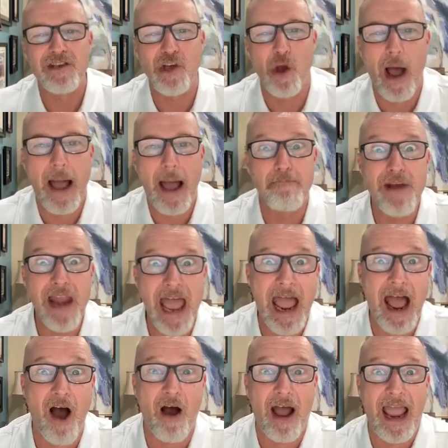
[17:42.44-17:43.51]
and so I'm
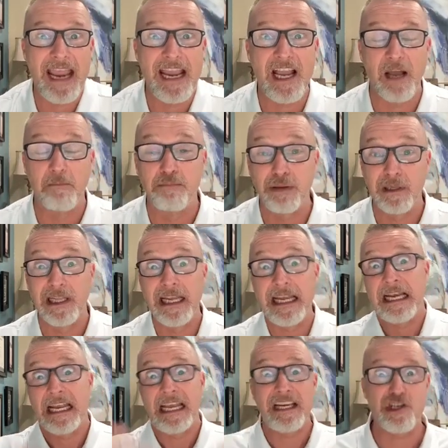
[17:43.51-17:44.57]
now a
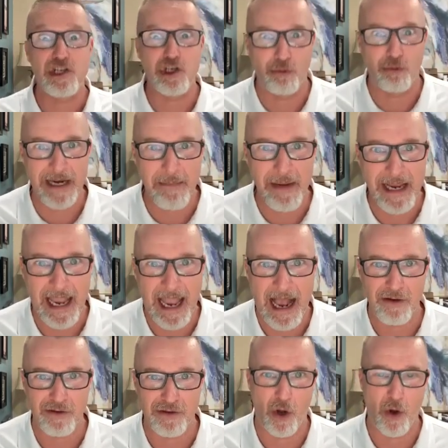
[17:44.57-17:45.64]
completely streaming
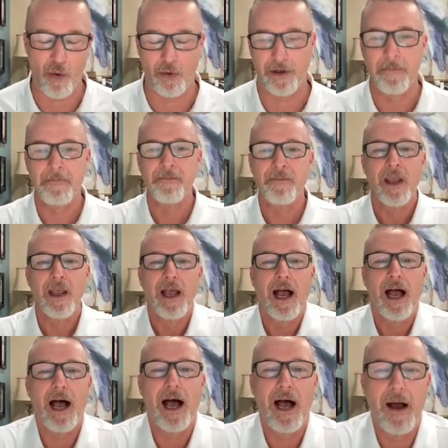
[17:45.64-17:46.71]
household.
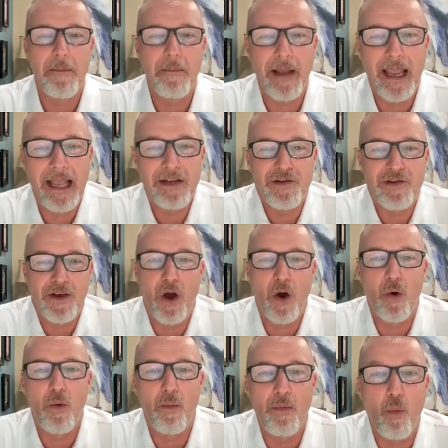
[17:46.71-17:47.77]
Um, yeah. And so
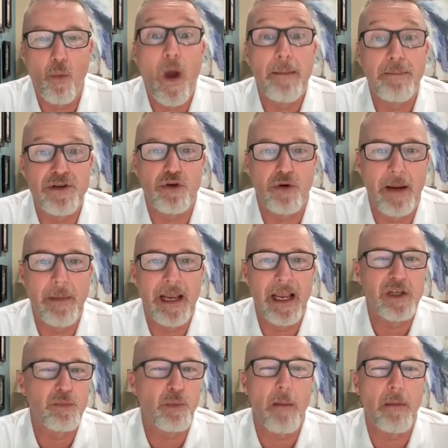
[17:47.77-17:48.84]
web streaming
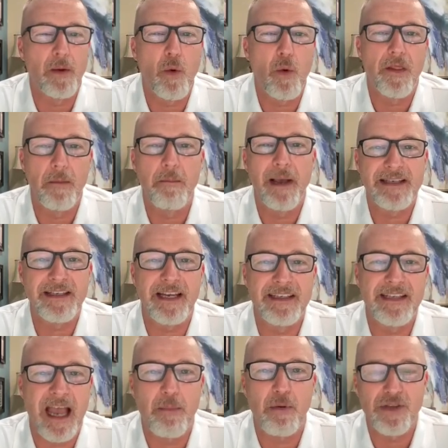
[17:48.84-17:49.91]
is probably one of the best
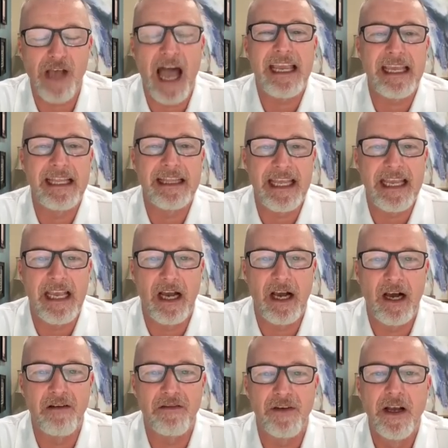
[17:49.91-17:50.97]
examples I can think
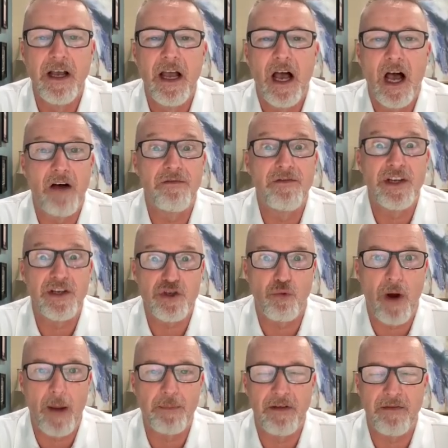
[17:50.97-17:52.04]
of of yeah.
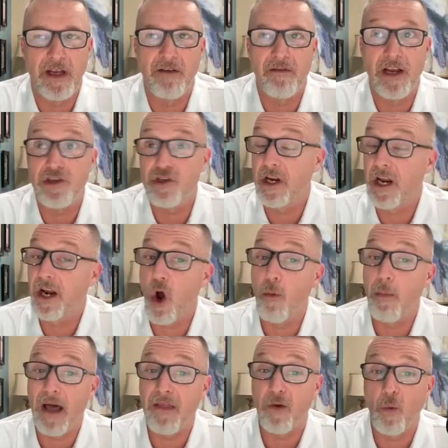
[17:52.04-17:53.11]
disruptive innovation. And oh,
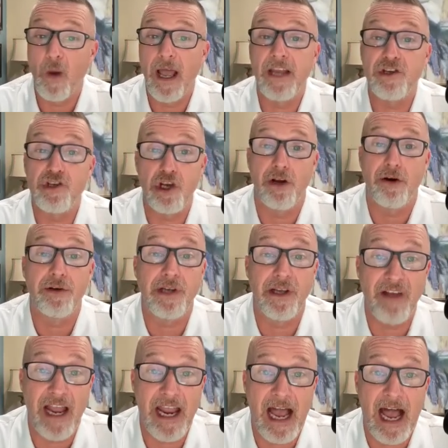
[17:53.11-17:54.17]
by the way,
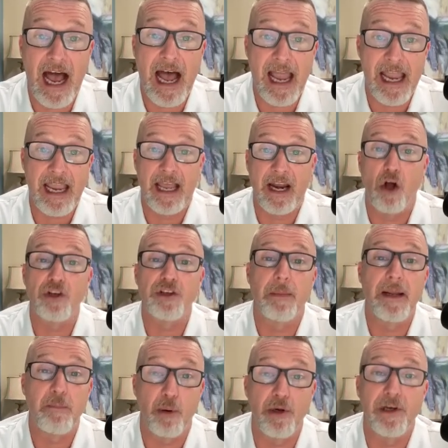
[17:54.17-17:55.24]
generative AI and
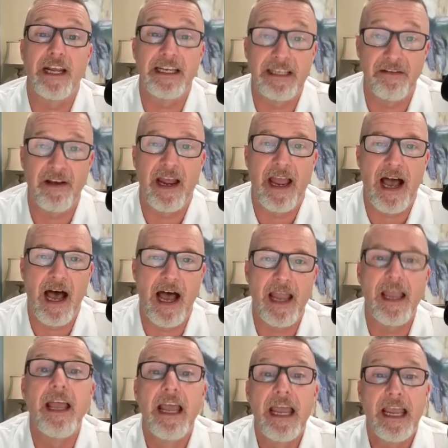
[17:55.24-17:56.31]
ultimately predictive
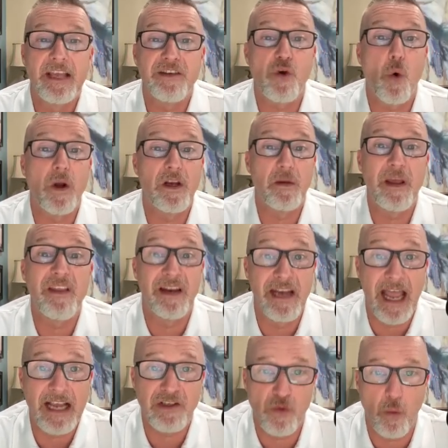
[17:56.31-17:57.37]
AI is going to be the
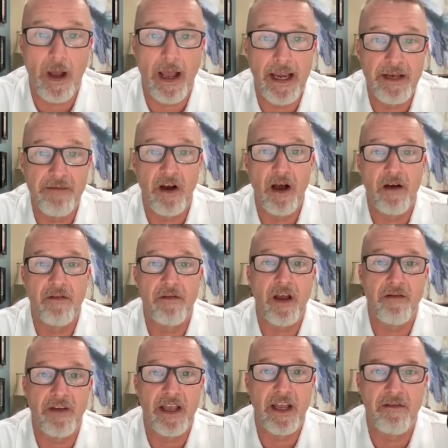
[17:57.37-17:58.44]
next wave of,
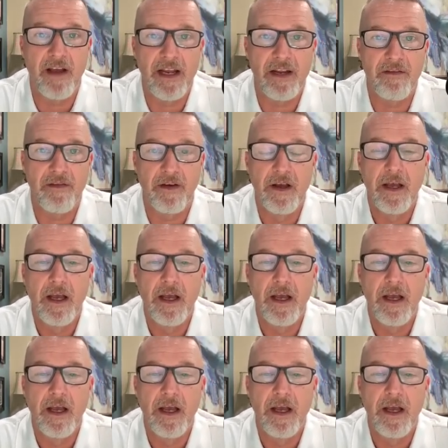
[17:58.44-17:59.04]
of innovative.